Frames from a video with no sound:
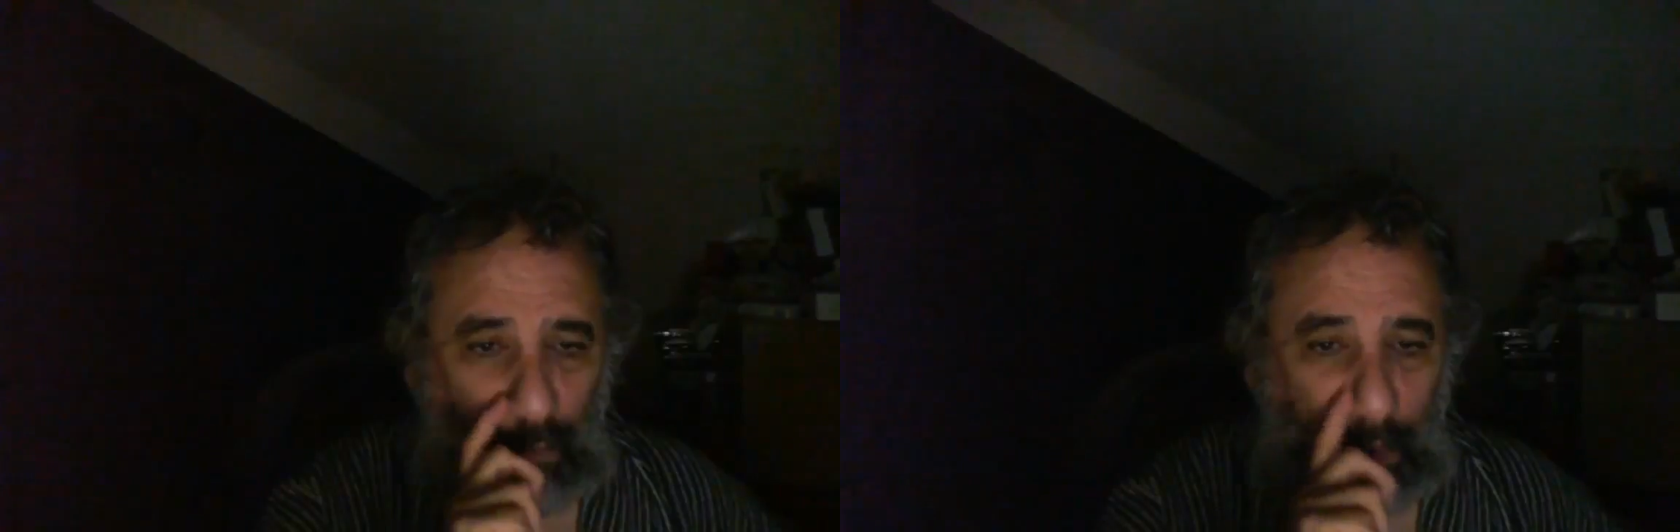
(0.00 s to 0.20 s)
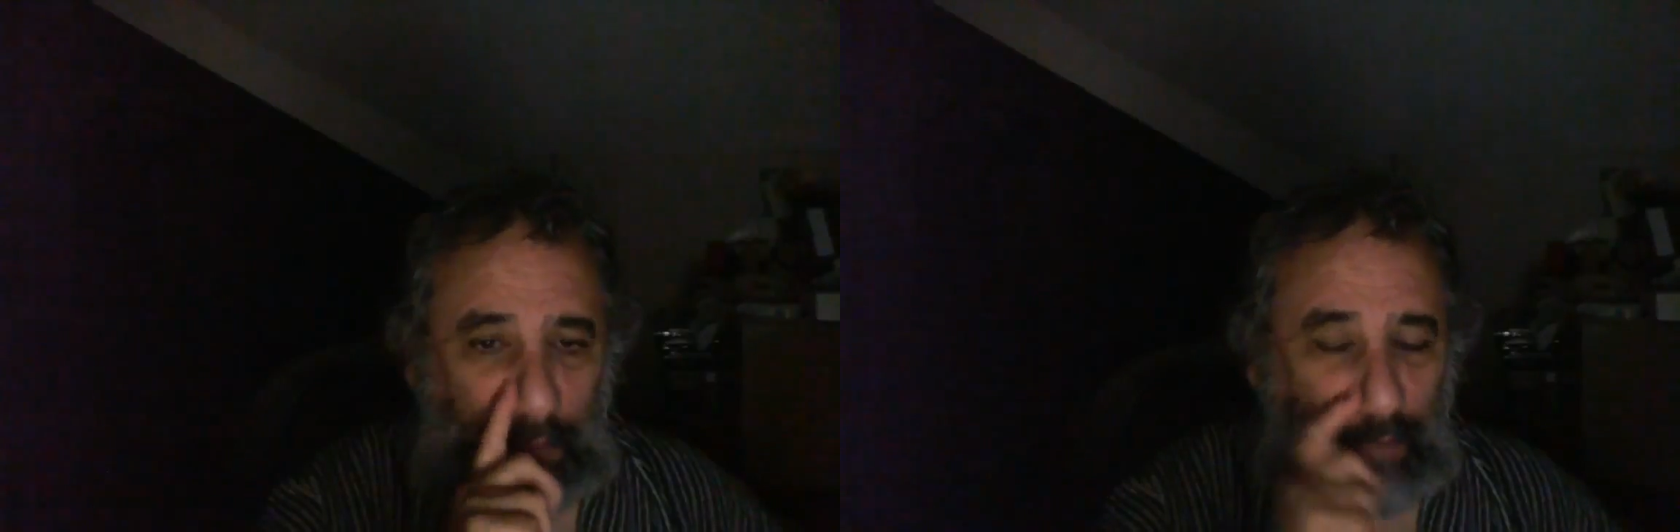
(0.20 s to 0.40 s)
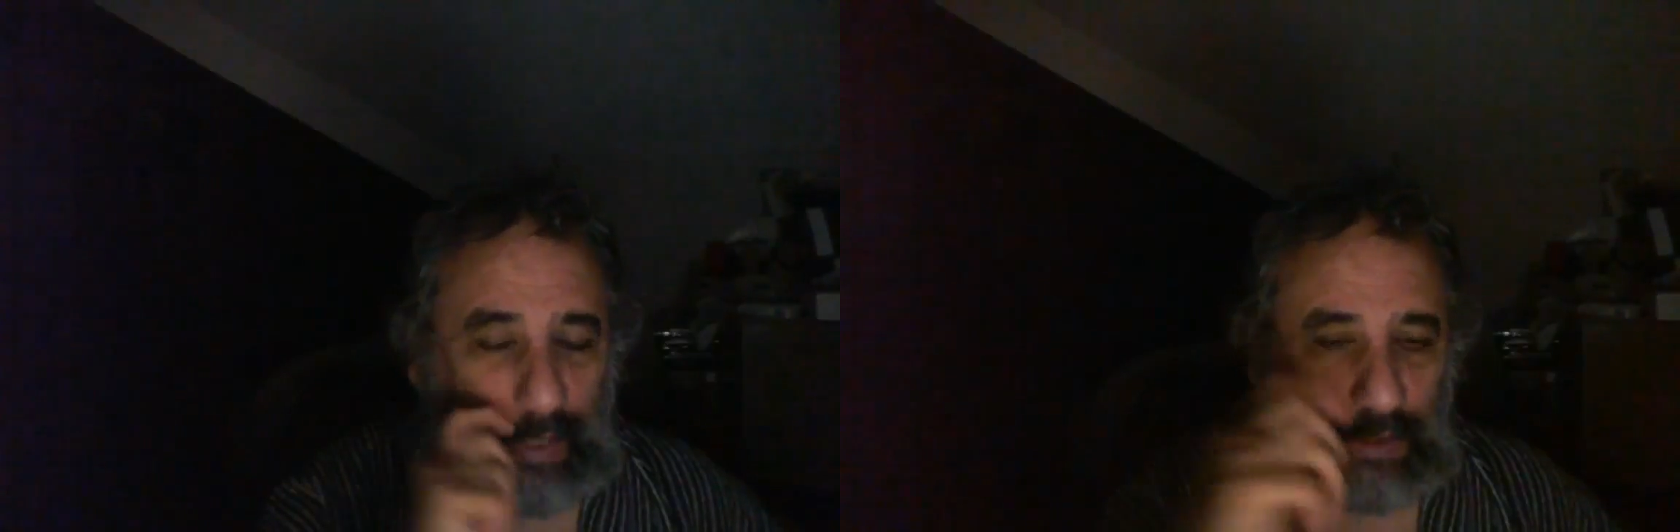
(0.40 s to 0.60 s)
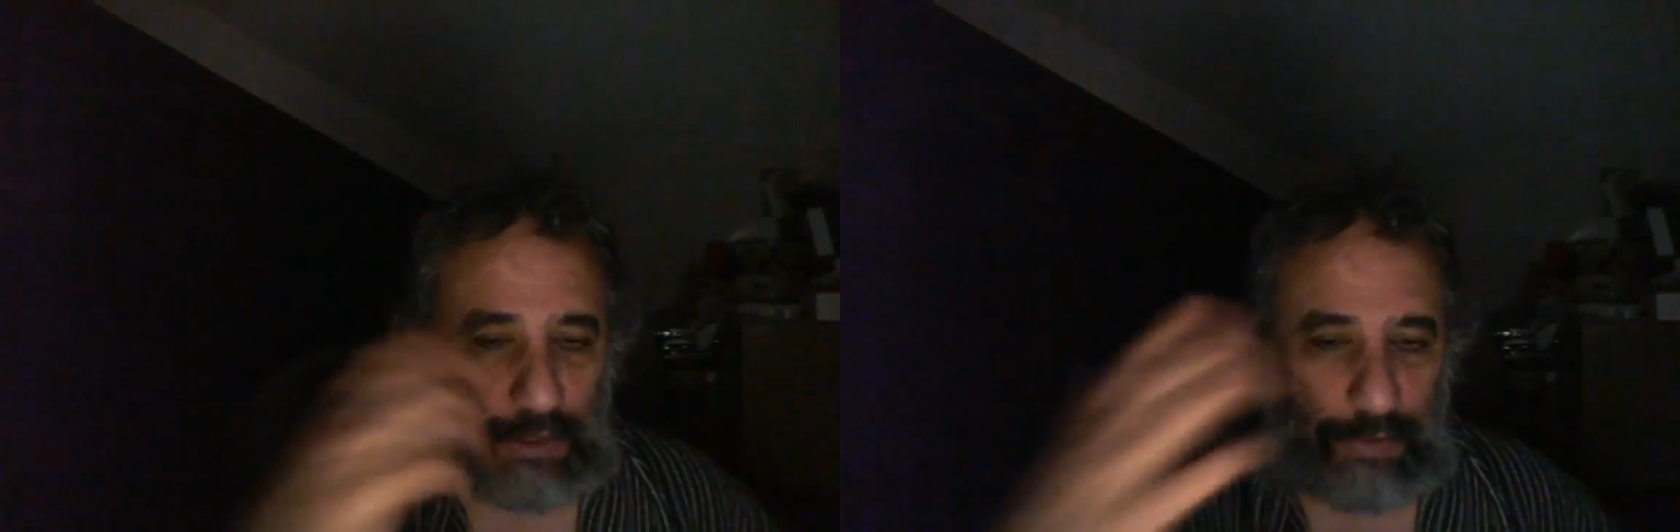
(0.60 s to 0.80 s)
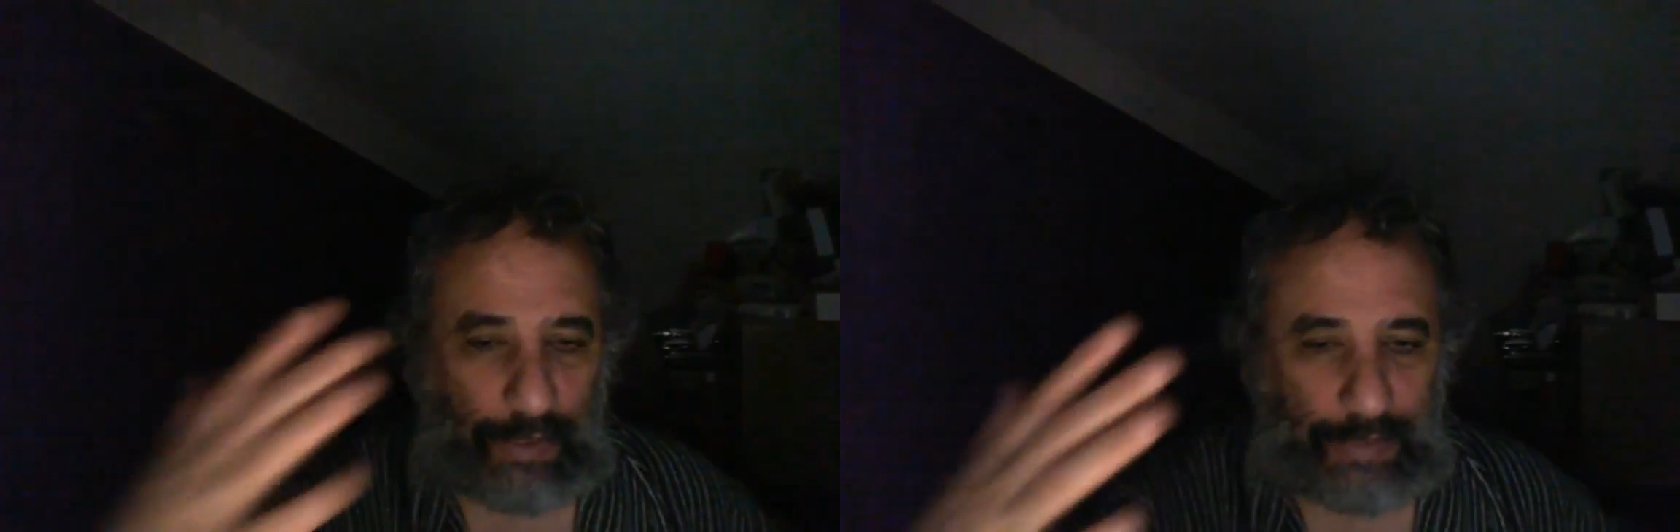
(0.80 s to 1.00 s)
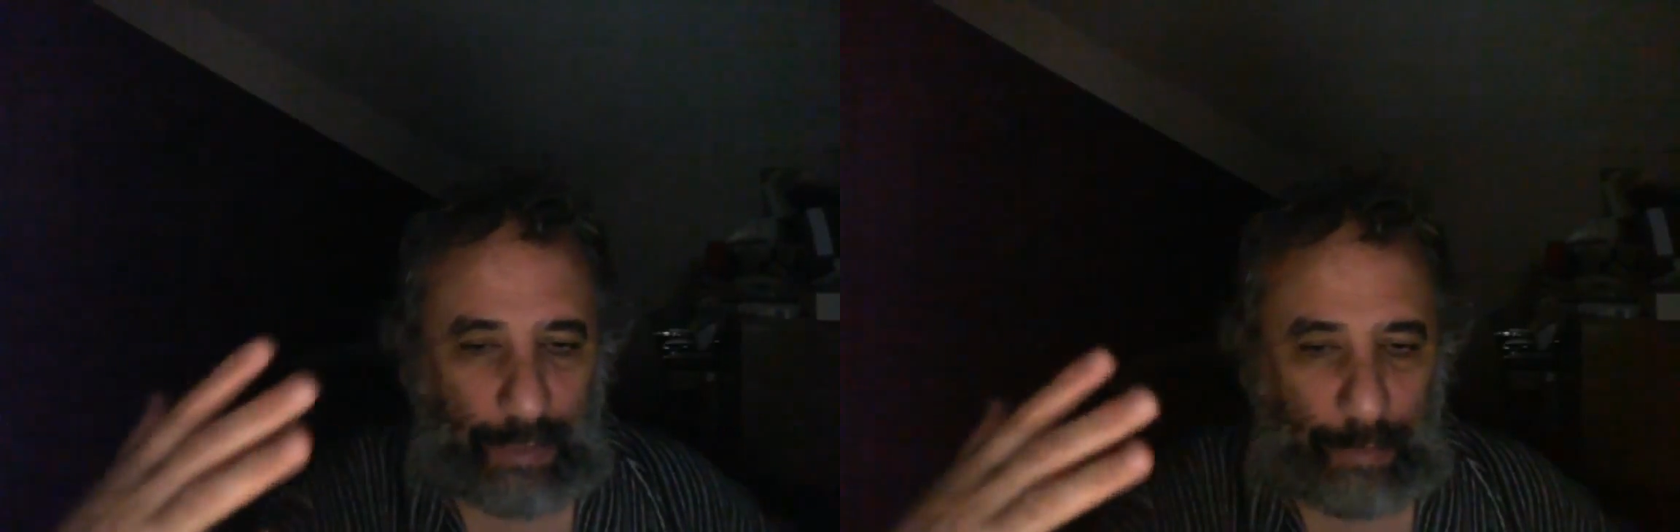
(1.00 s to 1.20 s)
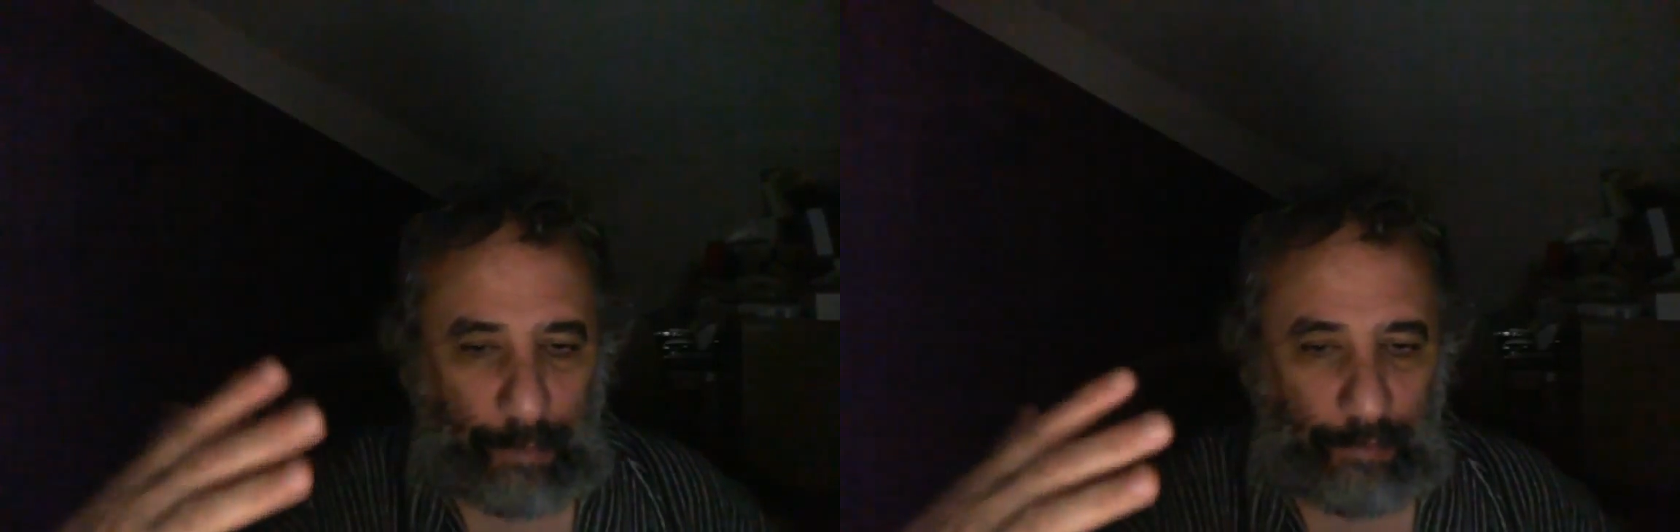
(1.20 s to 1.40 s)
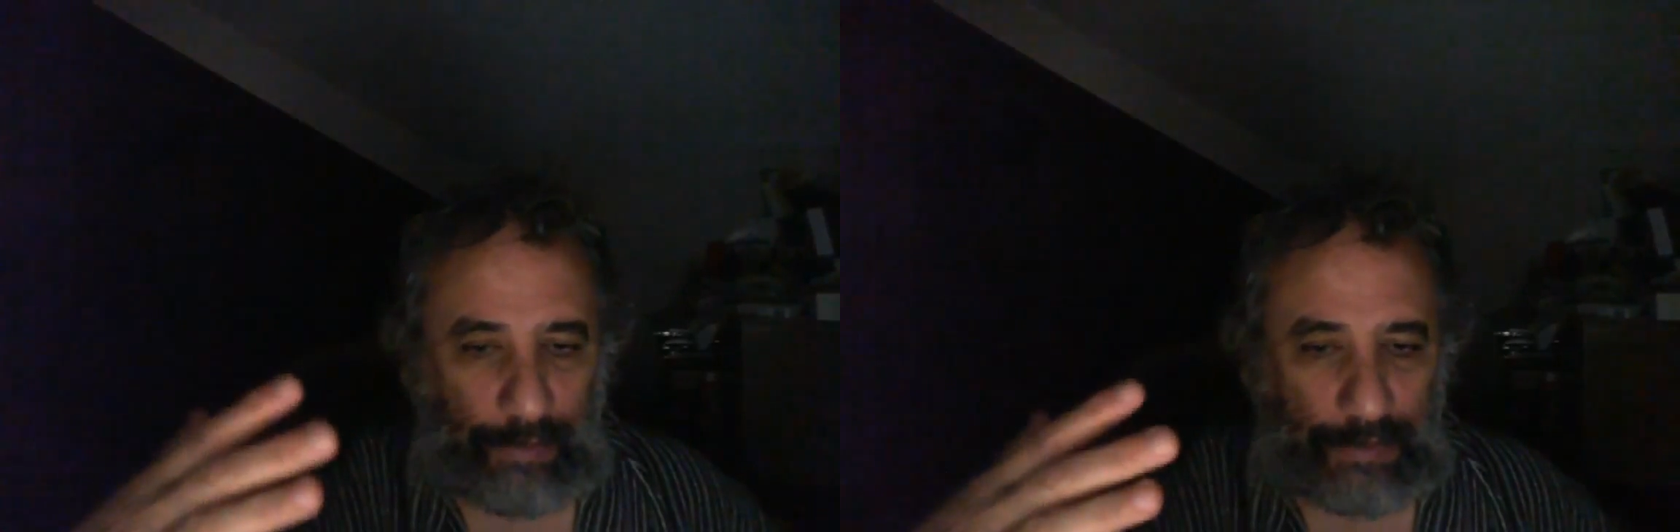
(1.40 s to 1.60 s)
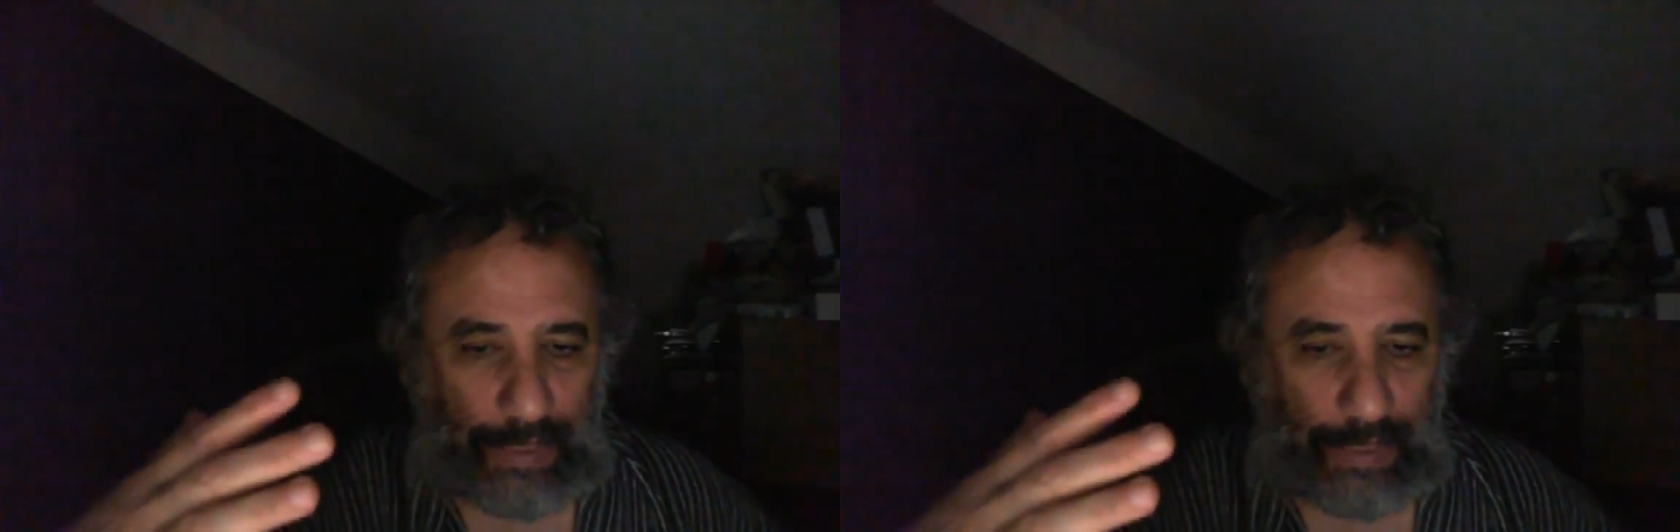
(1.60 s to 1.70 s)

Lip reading: We reconstruct our memories,